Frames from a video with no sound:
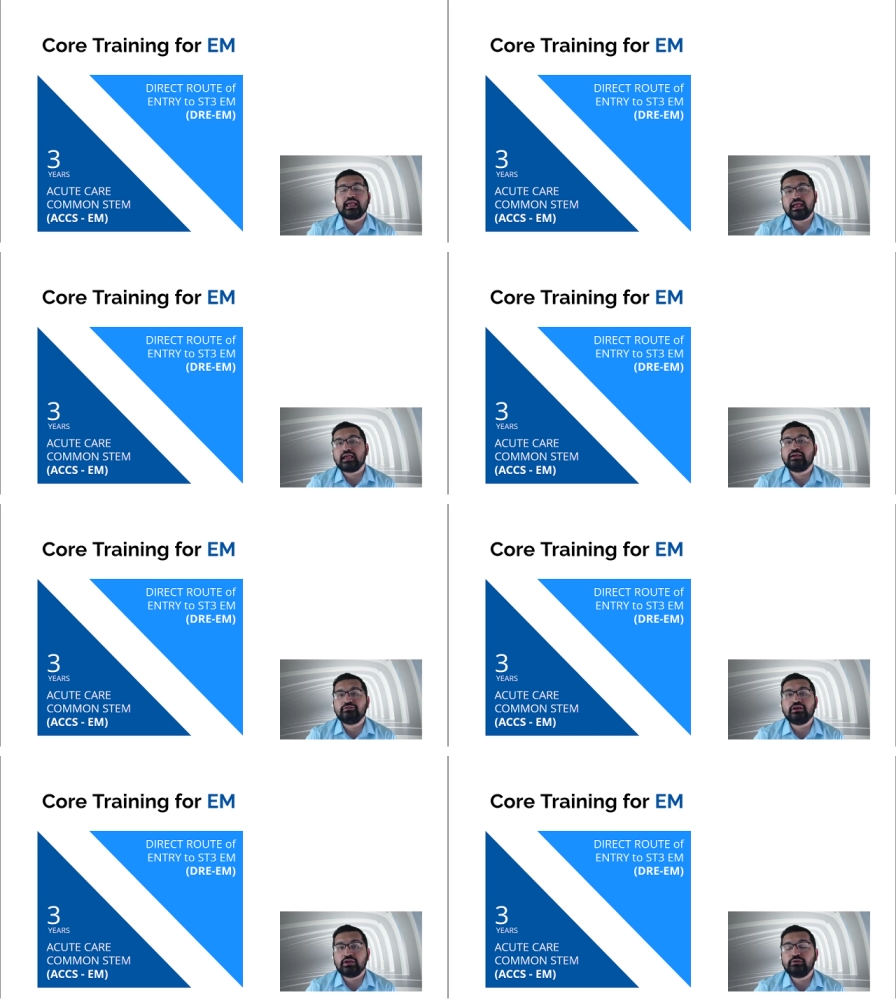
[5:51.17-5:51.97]
if
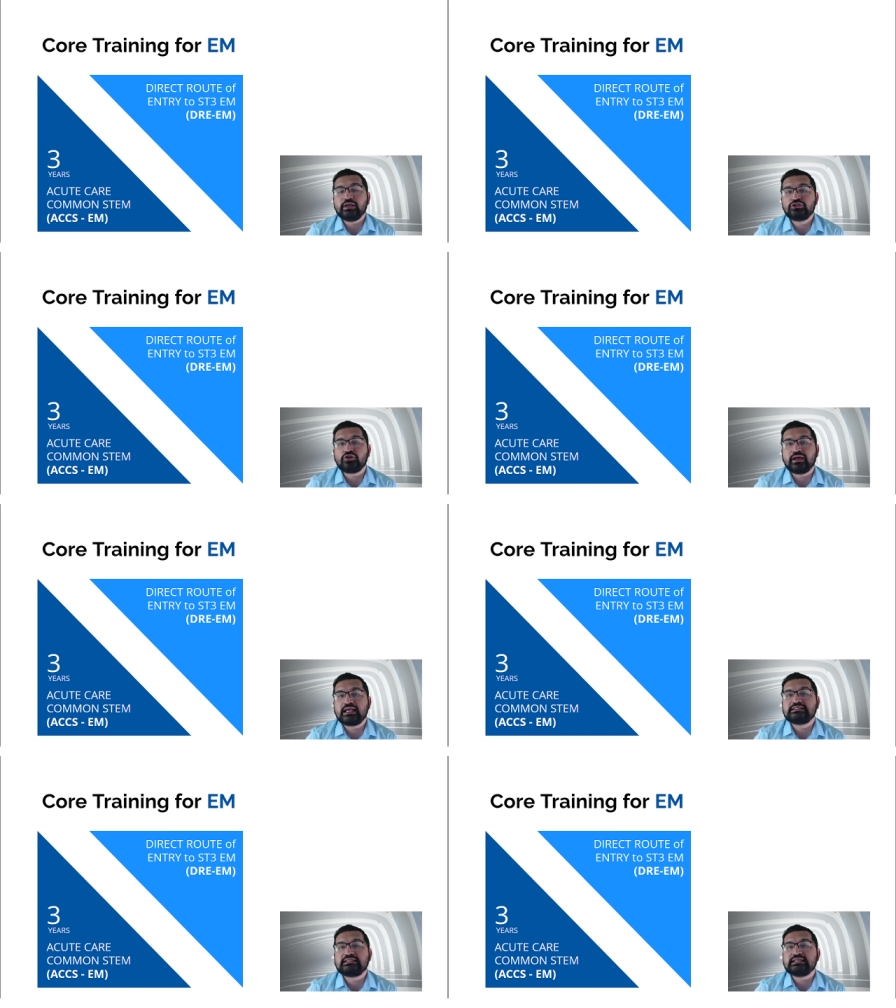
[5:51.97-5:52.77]
you can join
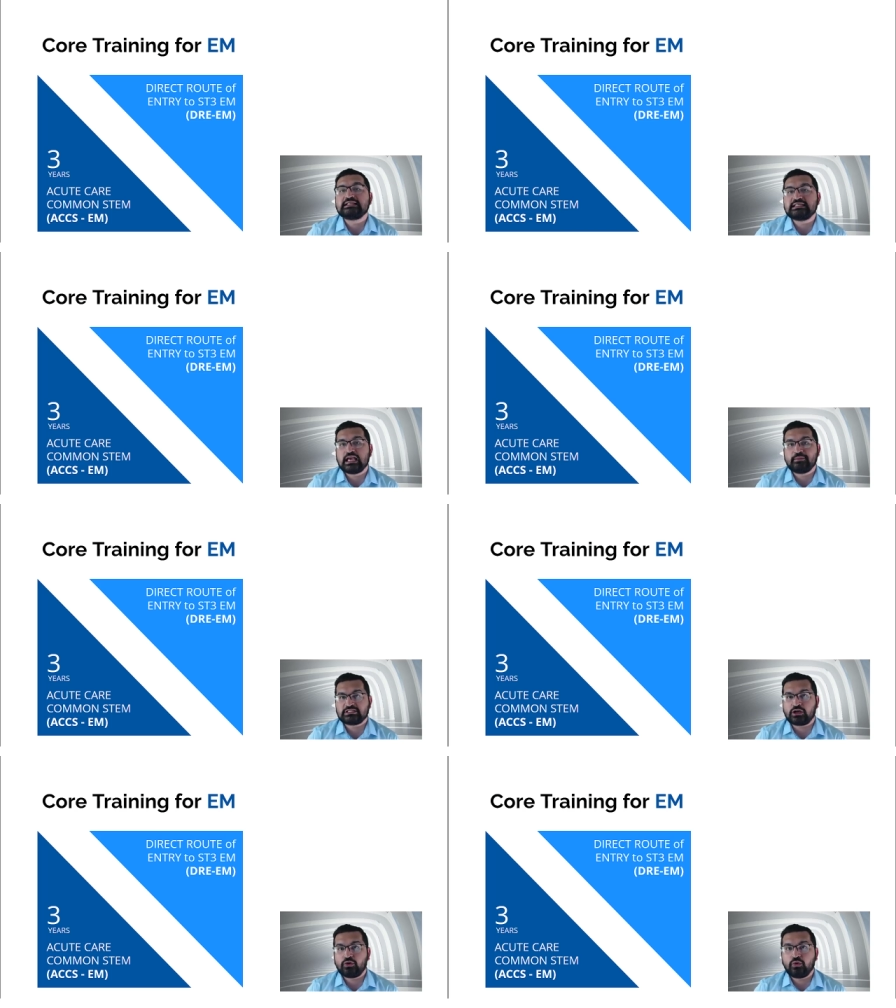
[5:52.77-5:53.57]
ACCS EM as a
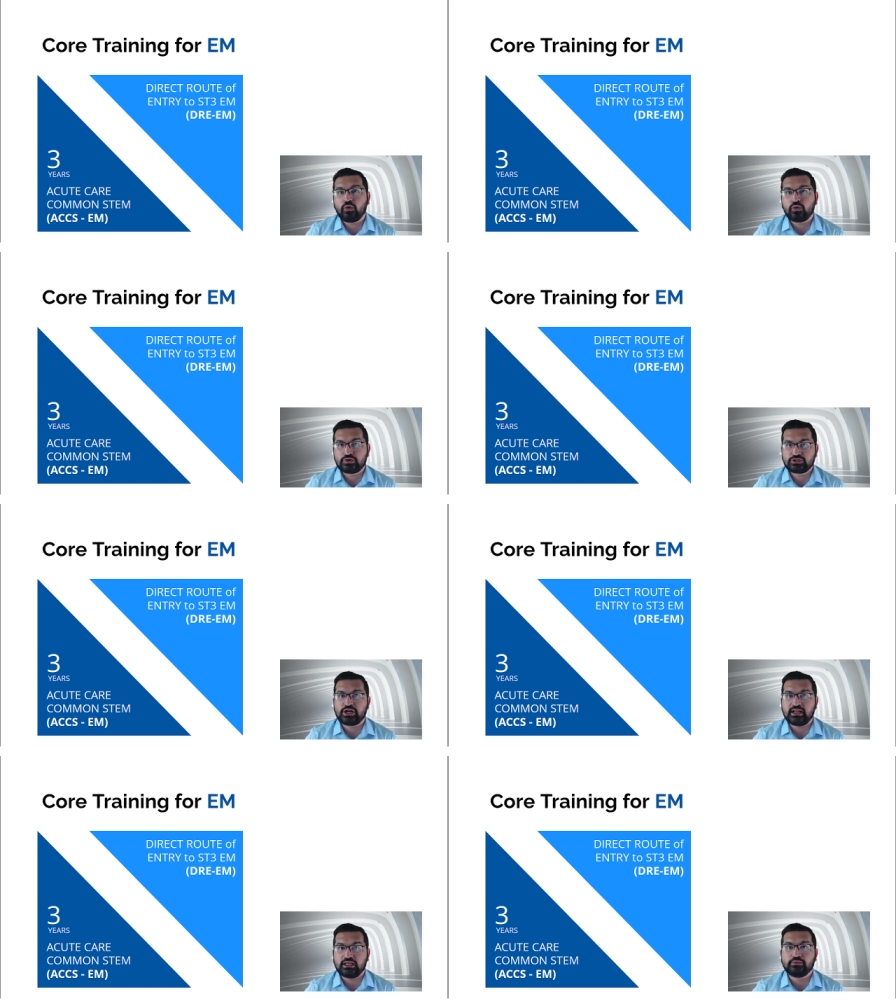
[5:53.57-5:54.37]
core
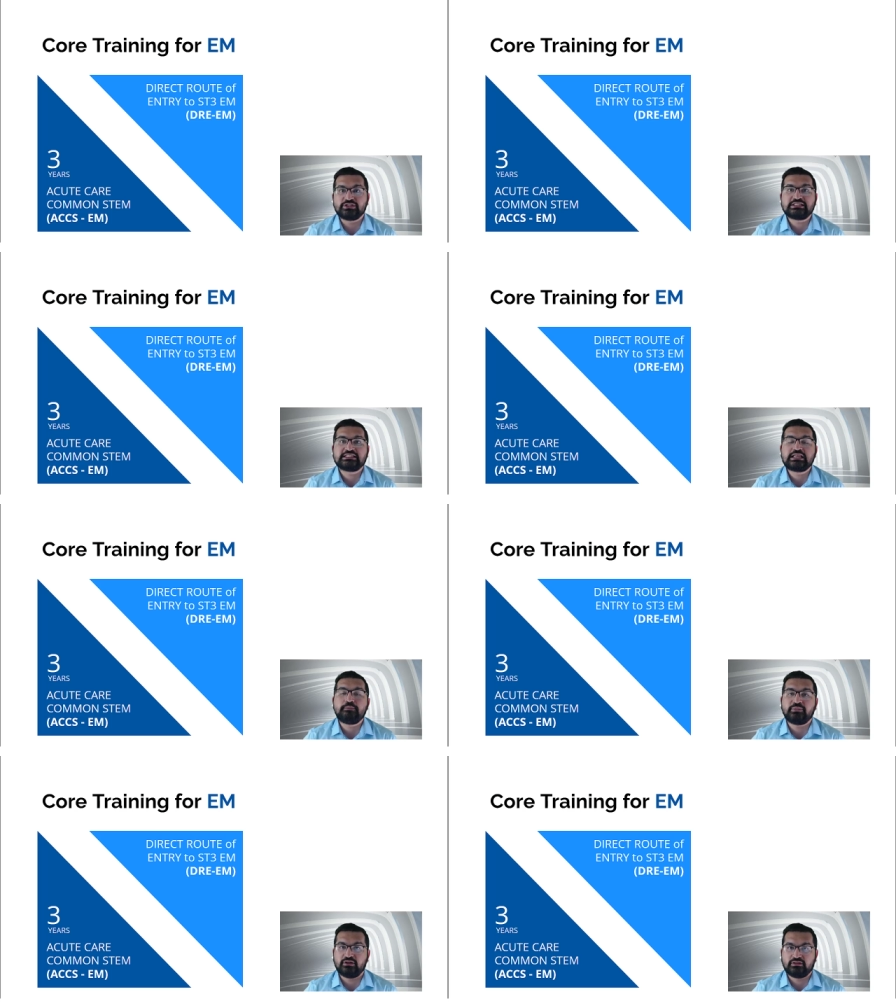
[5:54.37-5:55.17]
training, which is
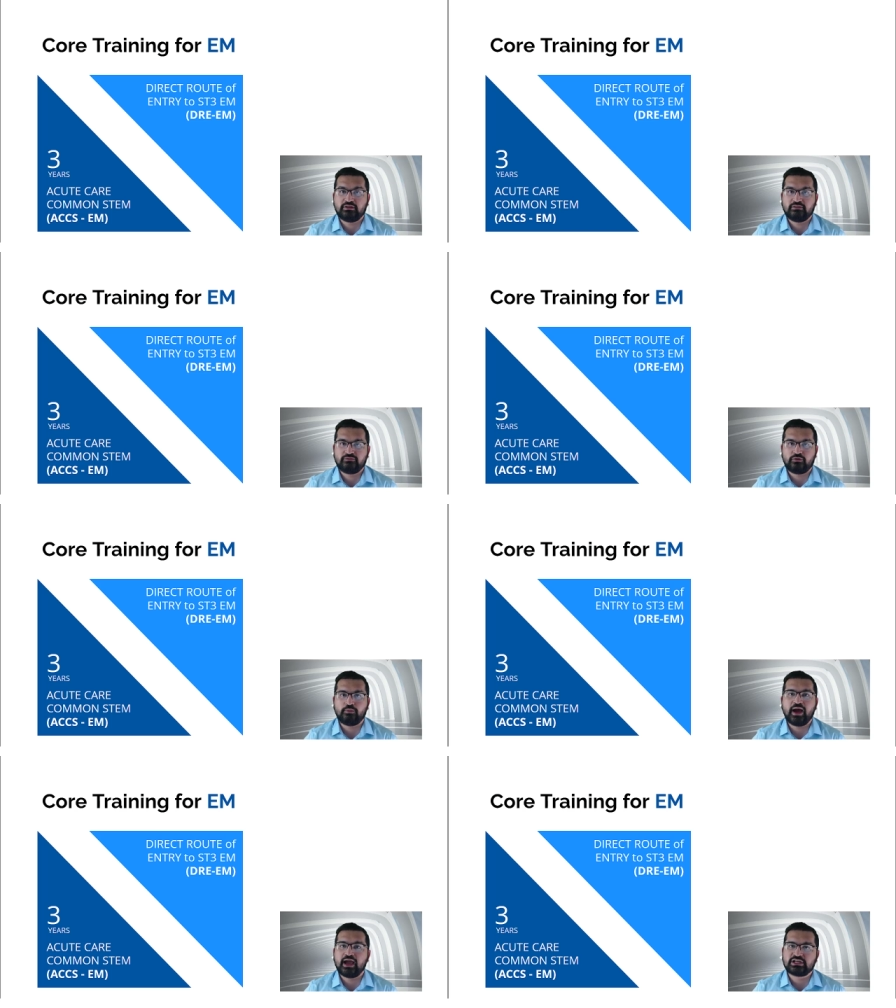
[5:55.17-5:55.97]
separate from
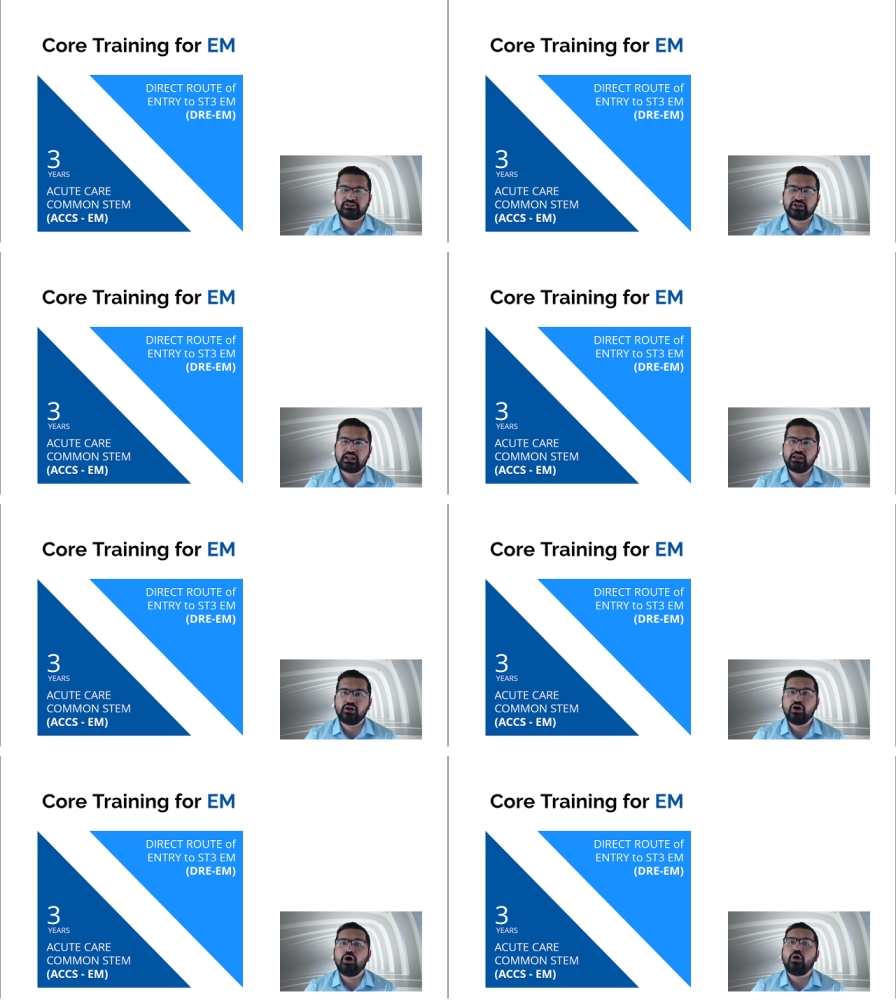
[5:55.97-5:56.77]
higher cert training,
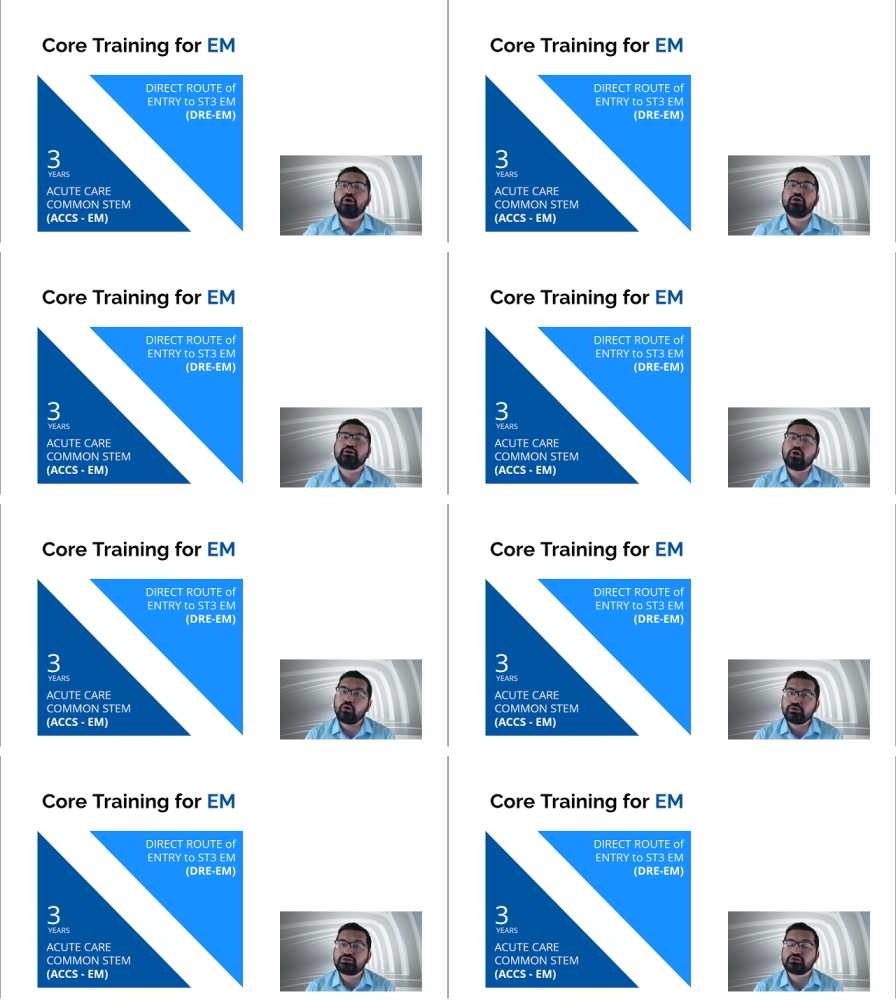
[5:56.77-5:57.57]
or you can
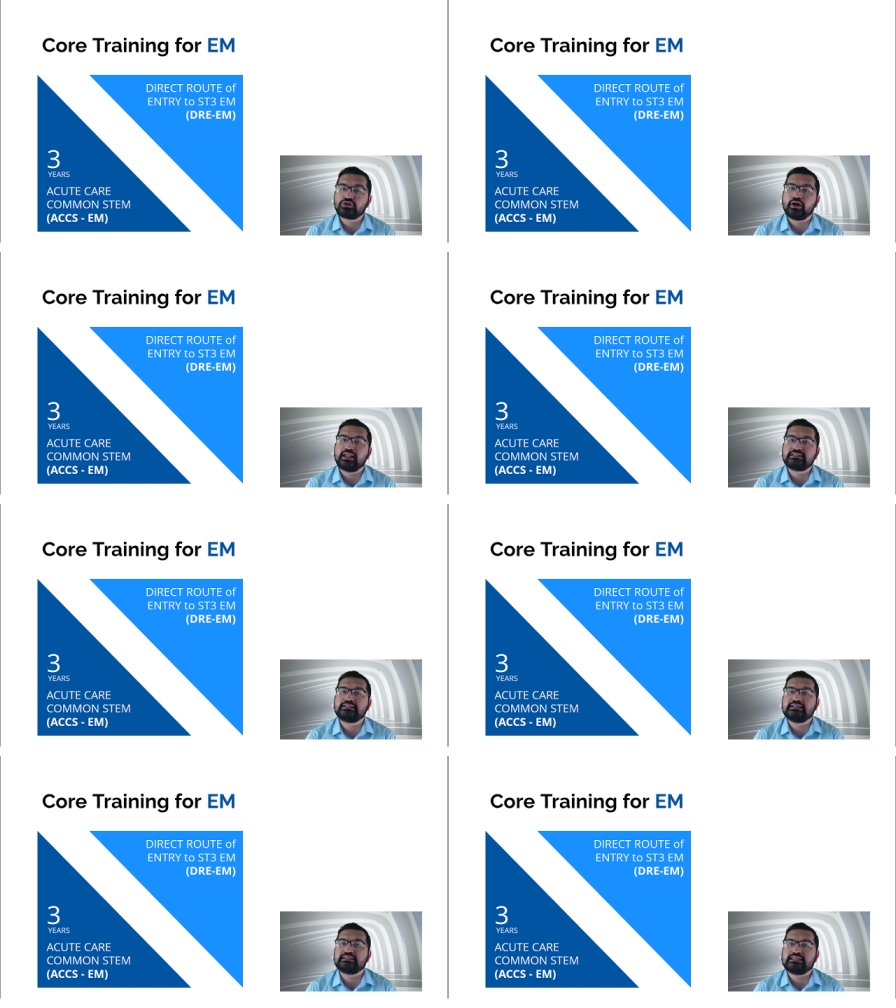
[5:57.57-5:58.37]
also join
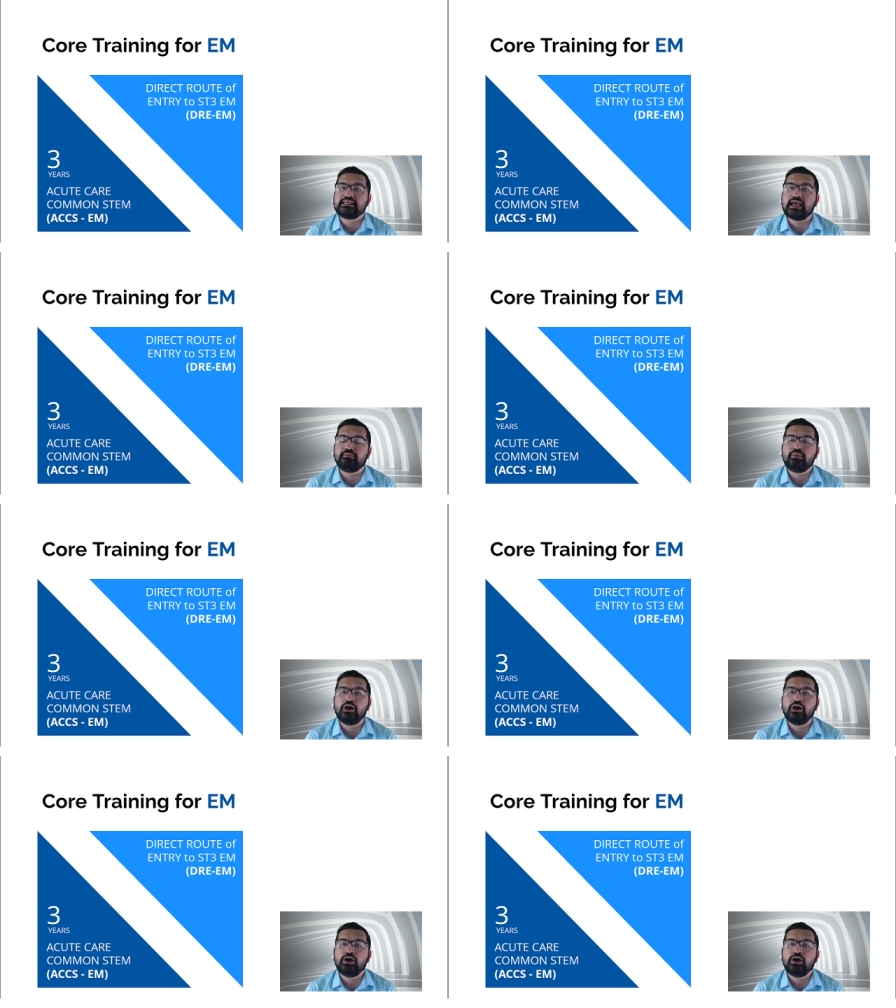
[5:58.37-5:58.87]
ACCS EM,